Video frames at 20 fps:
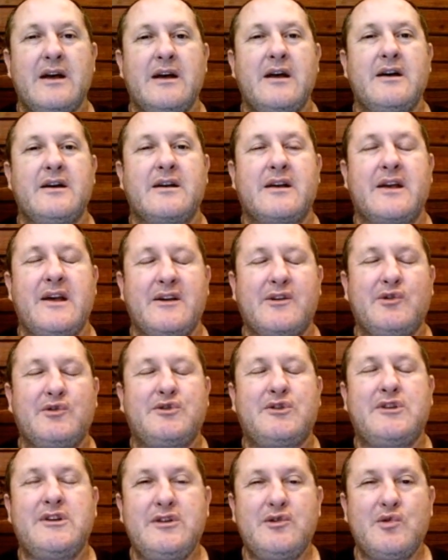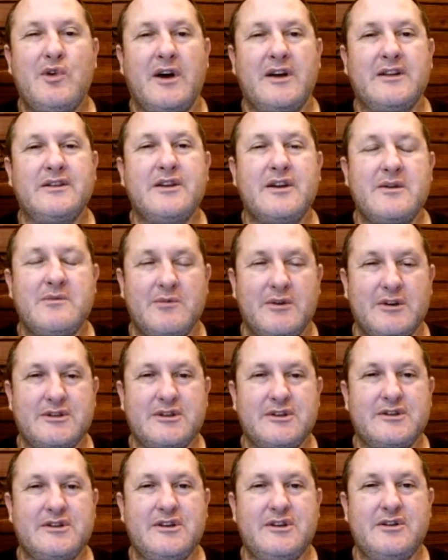can continue under
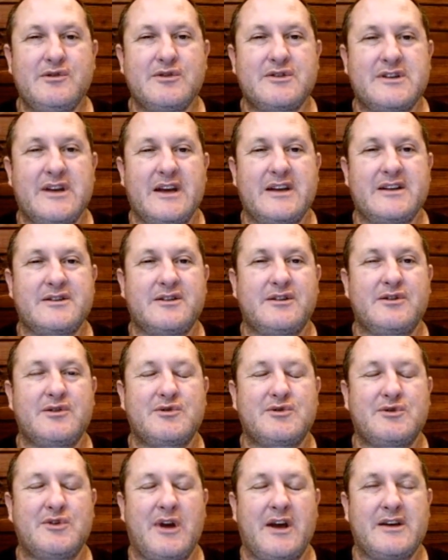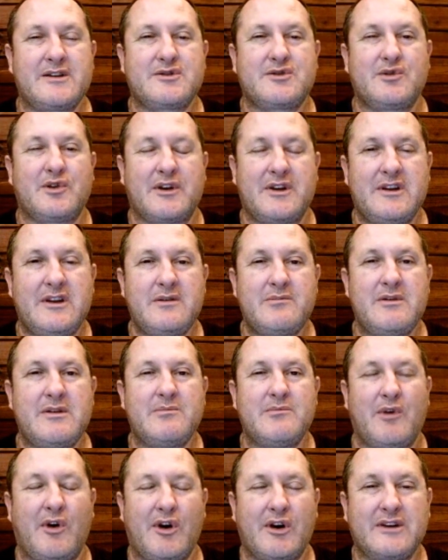emergency use as it has already
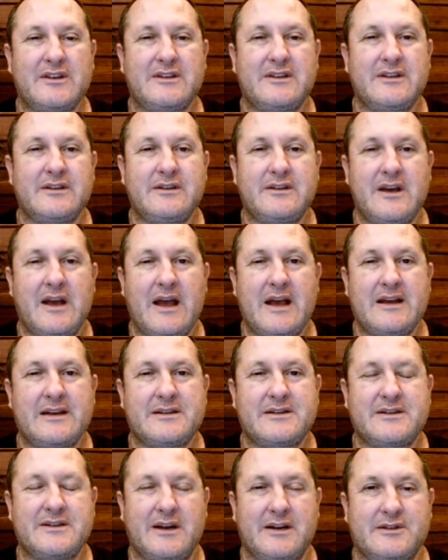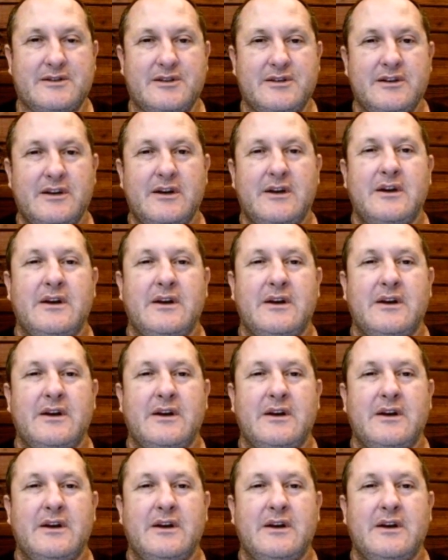been marketed as such.